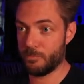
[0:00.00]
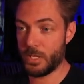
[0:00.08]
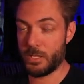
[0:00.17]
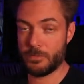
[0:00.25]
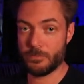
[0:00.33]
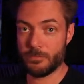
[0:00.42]

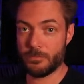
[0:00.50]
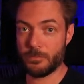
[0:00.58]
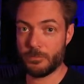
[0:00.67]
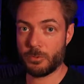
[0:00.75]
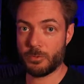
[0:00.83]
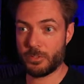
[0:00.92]
B.
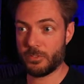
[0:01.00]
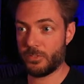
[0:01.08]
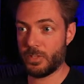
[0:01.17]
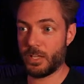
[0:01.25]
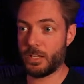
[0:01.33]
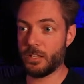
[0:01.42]
So we're
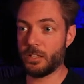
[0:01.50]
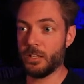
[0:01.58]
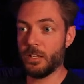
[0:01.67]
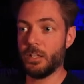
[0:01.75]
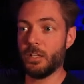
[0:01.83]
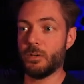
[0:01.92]
just taking,
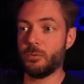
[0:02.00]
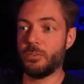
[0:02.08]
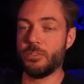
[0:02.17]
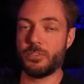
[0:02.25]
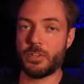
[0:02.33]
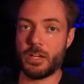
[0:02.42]

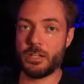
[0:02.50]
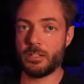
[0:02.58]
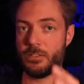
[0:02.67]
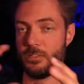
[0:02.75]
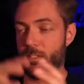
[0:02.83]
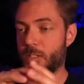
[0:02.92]
we've
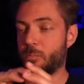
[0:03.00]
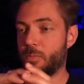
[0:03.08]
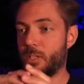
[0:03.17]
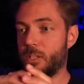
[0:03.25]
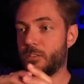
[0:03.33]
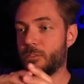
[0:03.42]
assigned T M
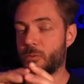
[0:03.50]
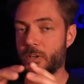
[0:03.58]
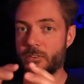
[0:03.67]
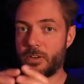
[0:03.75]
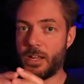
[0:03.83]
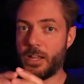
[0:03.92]
P to
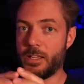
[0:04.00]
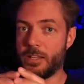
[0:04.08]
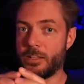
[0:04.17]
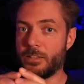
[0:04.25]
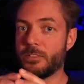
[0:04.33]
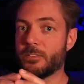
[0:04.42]
whatever A
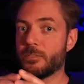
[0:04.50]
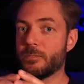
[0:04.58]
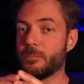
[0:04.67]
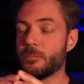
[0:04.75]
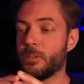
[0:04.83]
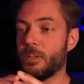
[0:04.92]
is.
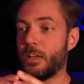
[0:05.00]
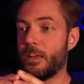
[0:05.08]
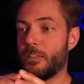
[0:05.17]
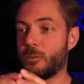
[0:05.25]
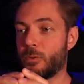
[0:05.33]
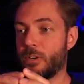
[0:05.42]

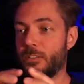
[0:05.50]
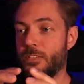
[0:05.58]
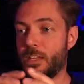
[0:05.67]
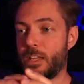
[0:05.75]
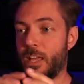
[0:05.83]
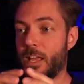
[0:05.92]
And then we're going to
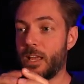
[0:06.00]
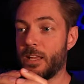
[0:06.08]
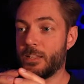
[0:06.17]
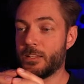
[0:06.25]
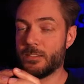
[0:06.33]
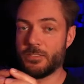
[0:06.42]
take
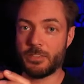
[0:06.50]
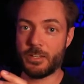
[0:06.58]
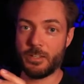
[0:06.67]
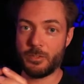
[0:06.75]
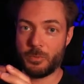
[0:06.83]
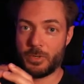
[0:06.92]
A and
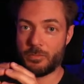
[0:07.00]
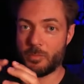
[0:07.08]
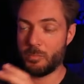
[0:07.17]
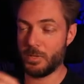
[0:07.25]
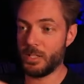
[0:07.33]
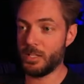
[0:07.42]
assign it to whatever
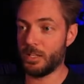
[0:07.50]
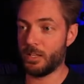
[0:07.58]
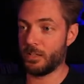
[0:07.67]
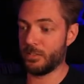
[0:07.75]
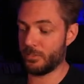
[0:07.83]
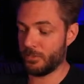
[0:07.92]
B
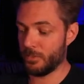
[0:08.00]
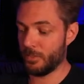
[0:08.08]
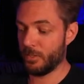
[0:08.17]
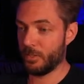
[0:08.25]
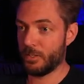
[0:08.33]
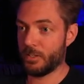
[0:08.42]
is.
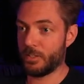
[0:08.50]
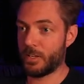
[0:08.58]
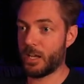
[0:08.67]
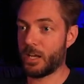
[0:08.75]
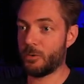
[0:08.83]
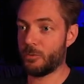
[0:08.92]

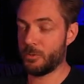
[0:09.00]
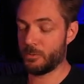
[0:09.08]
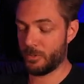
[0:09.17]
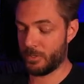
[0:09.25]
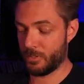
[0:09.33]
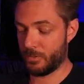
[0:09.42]
Now we
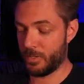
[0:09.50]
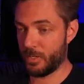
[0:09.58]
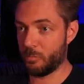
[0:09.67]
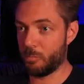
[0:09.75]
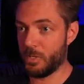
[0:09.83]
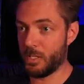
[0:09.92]
were going to
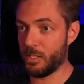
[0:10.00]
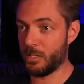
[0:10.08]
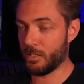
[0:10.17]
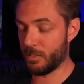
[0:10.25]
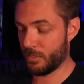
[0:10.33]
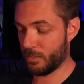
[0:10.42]
take
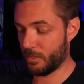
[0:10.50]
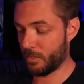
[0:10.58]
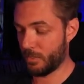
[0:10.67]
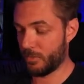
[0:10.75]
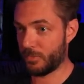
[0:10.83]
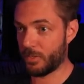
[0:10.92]
B
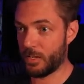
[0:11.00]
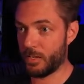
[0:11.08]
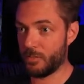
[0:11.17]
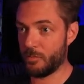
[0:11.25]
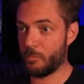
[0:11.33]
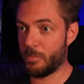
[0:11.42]
and assign
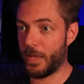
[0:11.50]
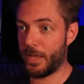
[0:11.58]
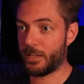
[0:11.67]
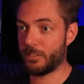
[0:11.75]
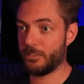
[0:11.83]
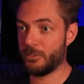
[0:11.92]
it
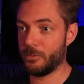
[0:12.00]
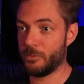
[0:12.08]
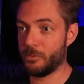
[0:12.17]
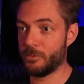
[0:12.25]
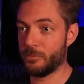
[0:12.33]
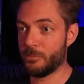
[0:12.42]
back
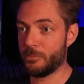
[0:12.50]
to